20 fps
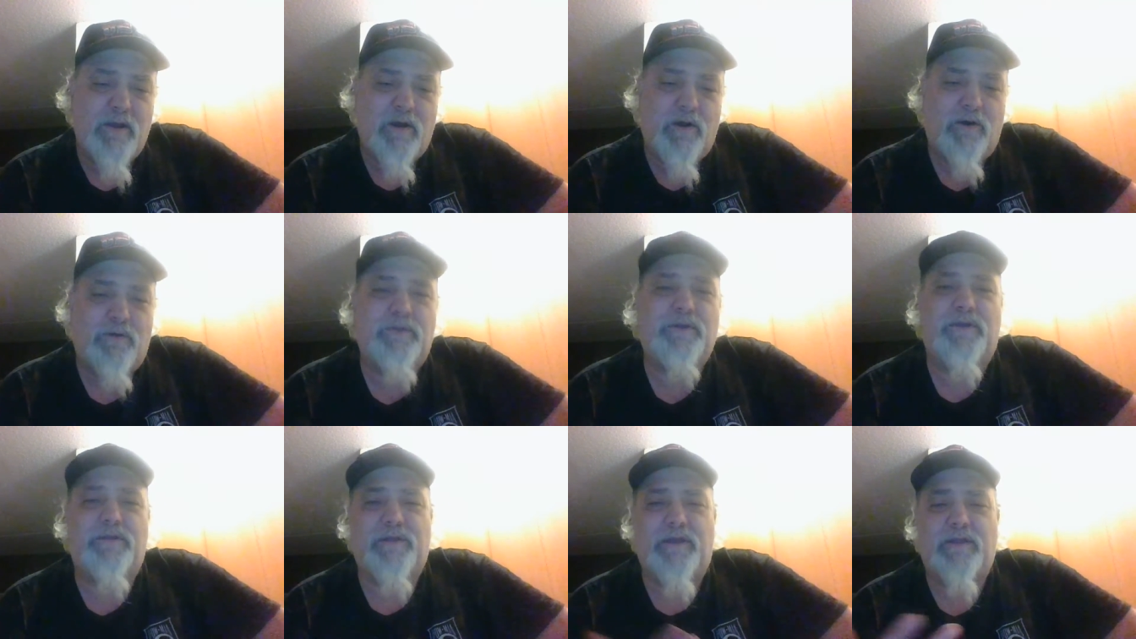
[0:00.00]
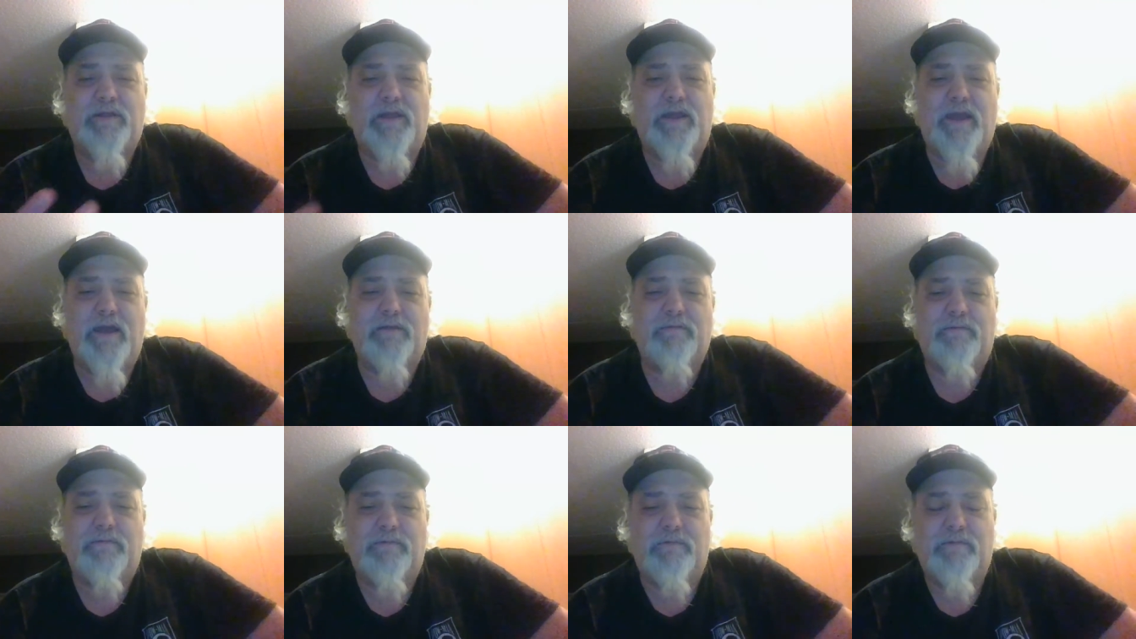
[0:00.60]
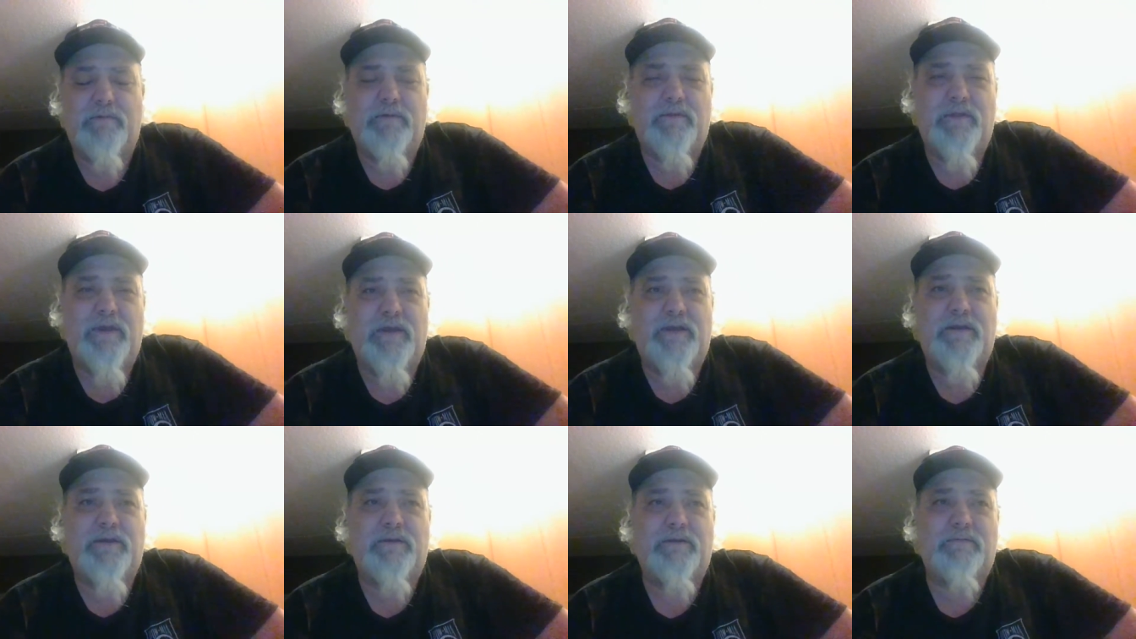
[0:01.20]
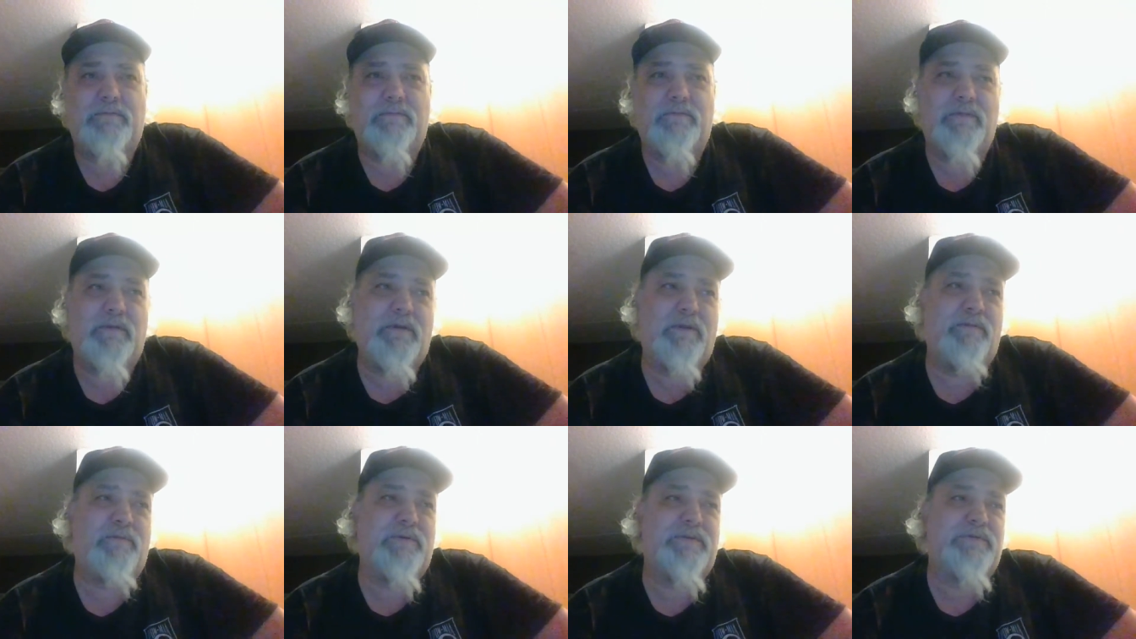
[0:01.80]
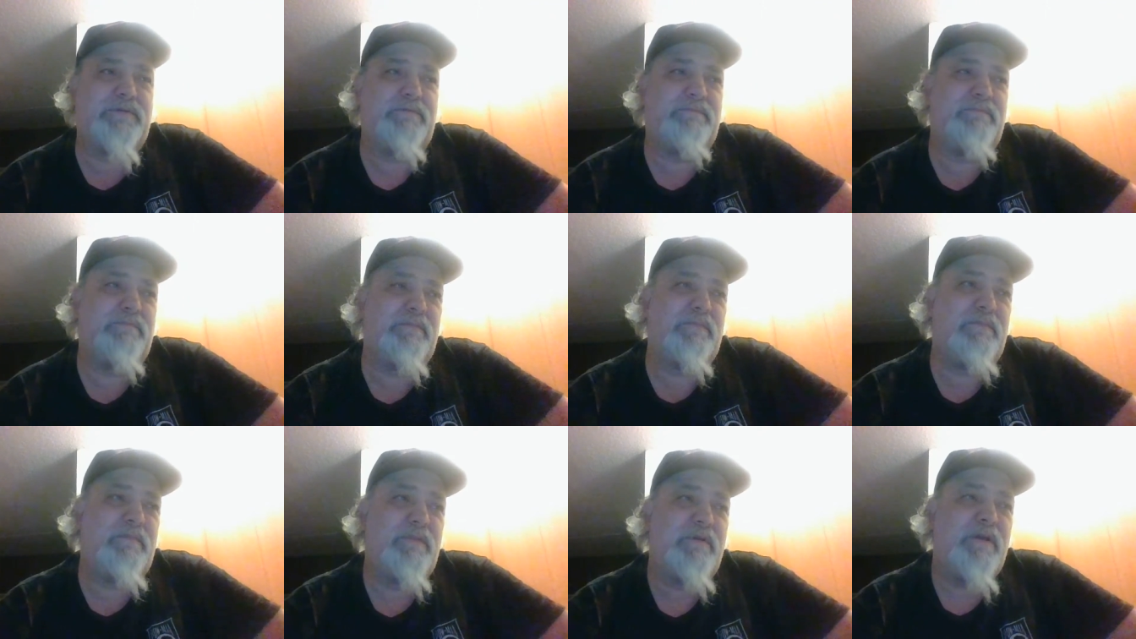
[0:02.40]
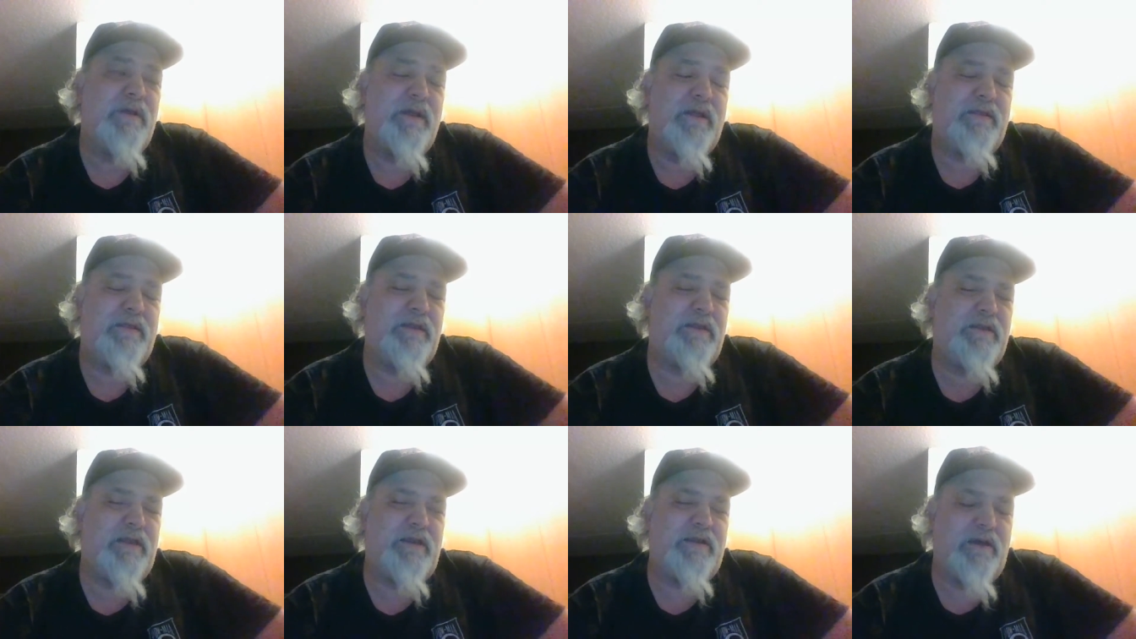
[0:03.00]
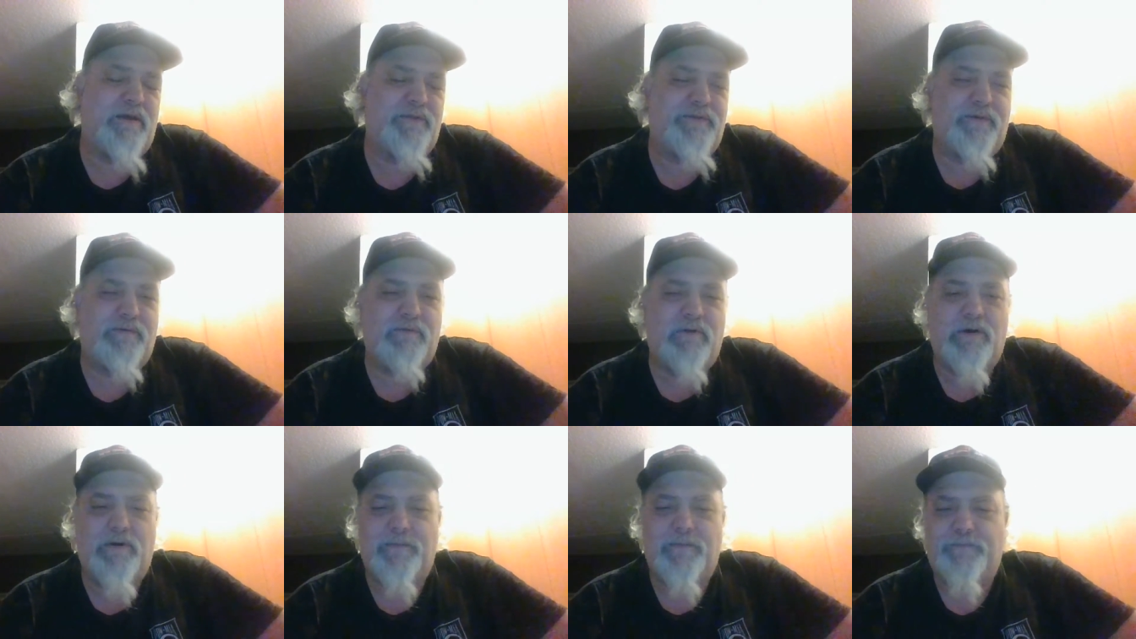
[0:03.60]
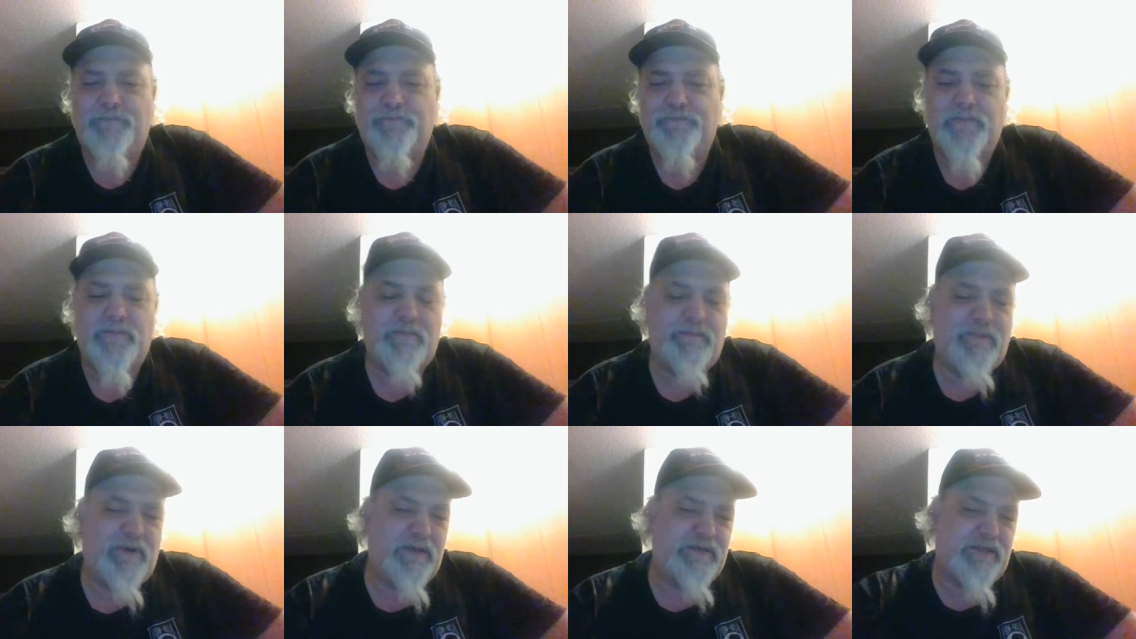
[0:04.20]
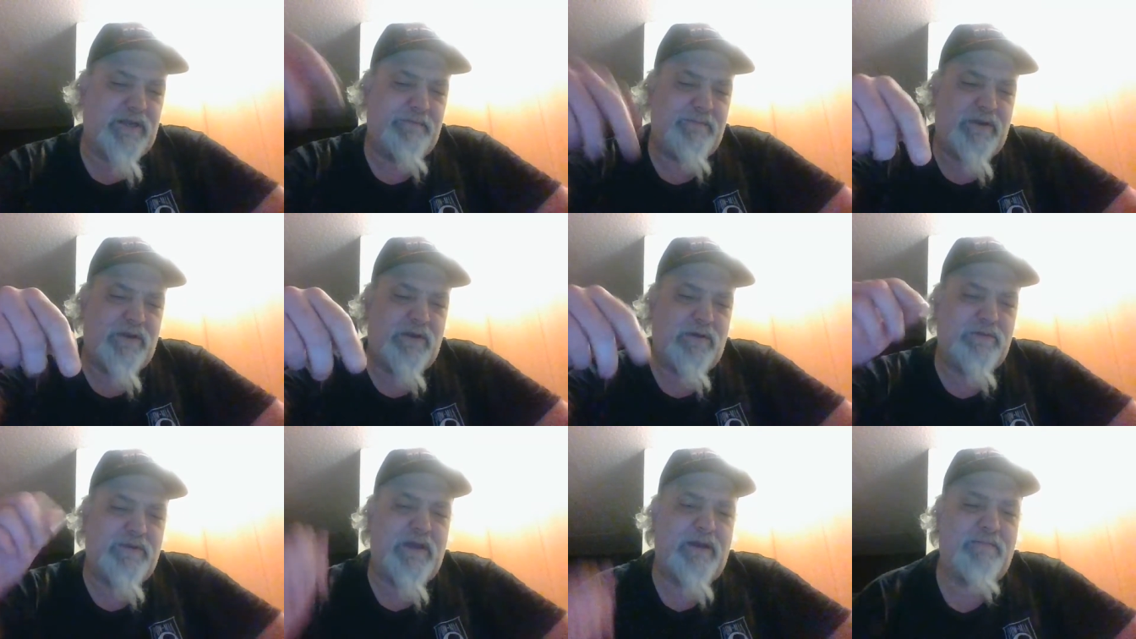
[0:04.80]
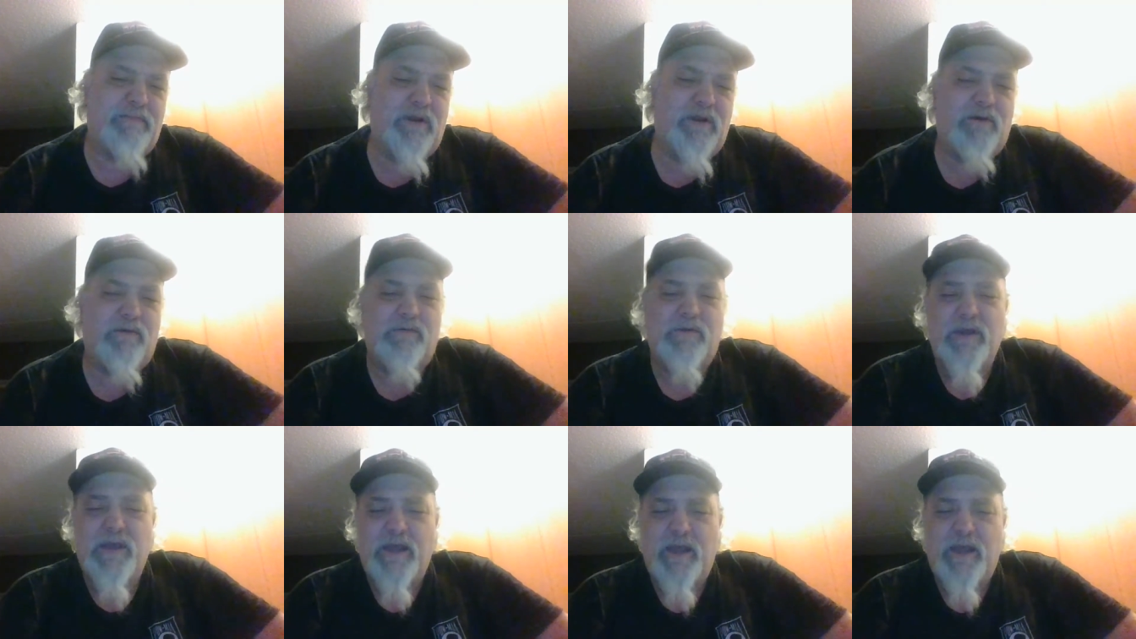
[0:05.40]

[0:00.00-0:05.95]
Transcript: or do you think they have they it was they did nothing wrong. Please let me know down below.